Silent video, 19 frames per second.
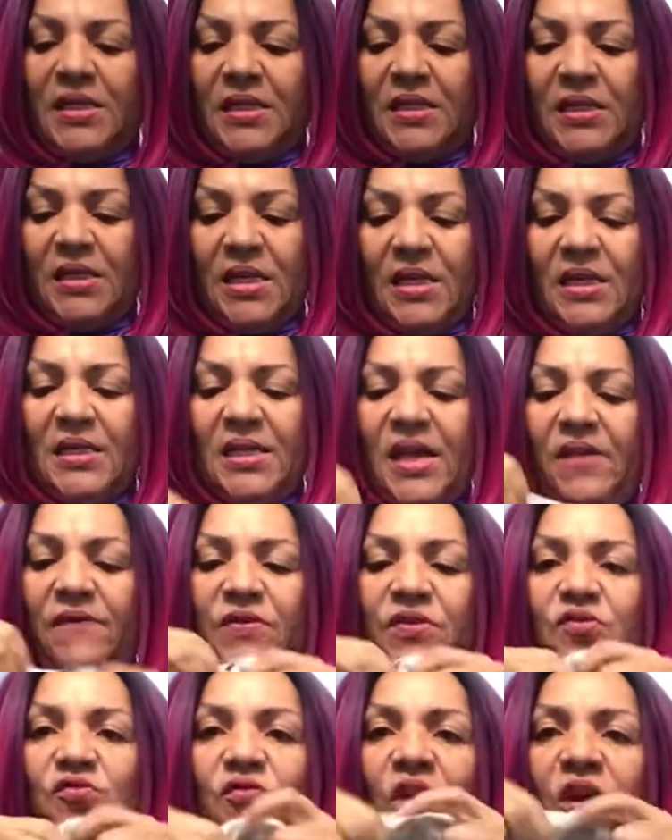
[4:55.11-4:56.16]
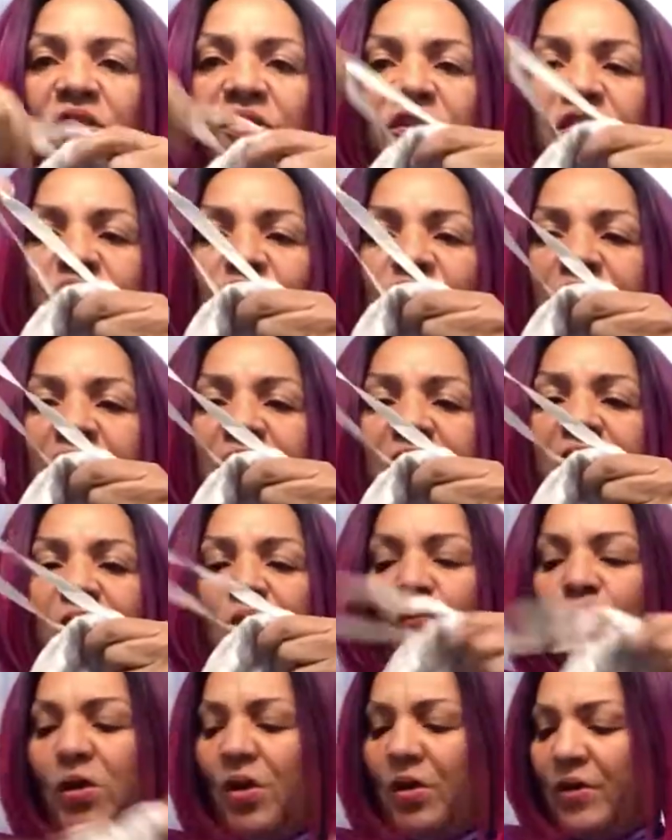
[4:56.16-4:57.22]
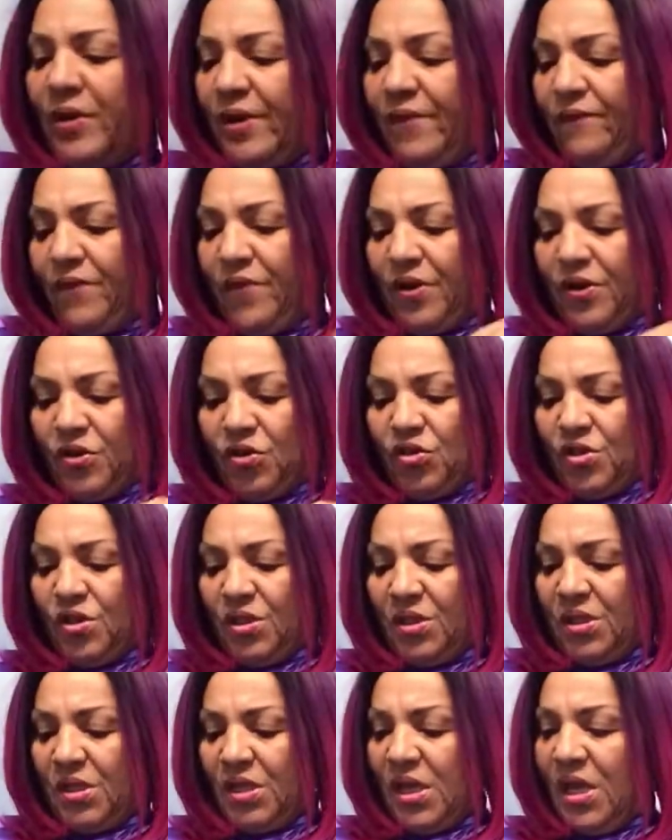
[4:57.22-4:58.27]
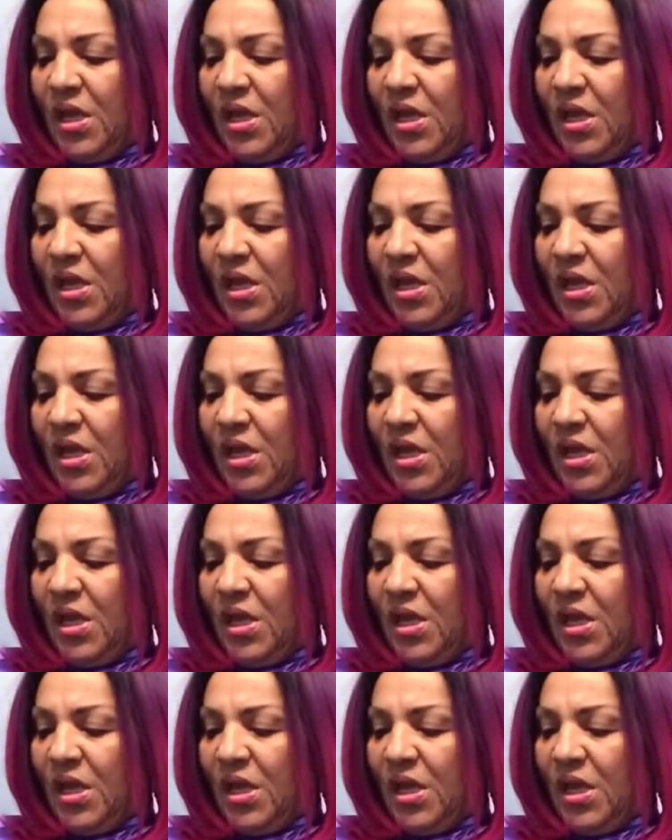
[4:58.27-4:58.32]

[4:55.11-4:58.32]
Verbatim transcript: It does have a drawstring as well that functions.